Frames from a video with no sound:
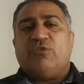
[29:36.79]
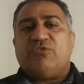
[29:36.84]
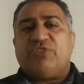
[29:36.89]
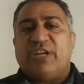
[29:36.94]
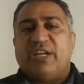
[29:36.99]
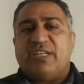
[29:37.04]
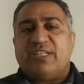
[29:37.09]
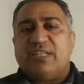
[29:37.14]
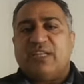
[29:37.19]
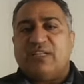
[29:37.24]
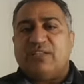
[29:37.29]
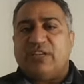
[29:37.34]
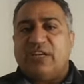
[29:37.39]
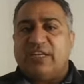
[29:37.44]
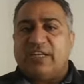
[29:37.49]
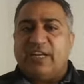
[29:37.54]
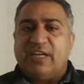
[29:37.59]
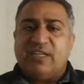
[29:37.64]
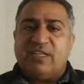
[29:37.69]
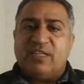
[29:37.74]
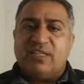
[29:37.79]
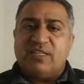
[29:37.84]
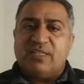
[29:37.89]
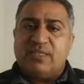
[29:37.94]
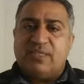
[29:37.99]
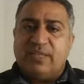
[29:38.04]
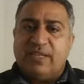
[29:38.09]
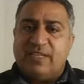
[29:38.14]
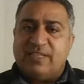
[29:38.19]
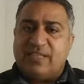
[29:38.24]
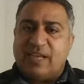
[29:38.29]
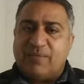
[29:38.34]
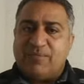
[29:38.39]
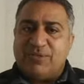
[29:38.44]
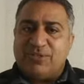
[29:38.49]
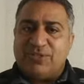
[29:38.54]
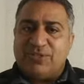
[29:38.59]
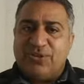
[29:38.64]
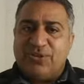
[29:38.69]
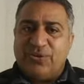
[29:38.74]
threats and threat actors in
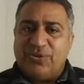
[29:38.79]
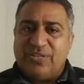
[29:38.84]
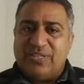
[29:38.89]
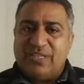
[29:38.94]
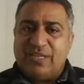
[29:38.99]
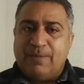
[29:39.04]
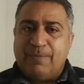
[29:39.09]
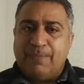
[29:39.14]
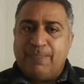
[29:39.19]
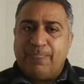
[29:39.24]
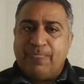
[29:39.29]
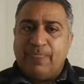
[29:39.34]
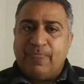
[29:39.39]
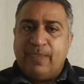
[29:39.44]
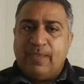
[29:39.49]
cybersecurity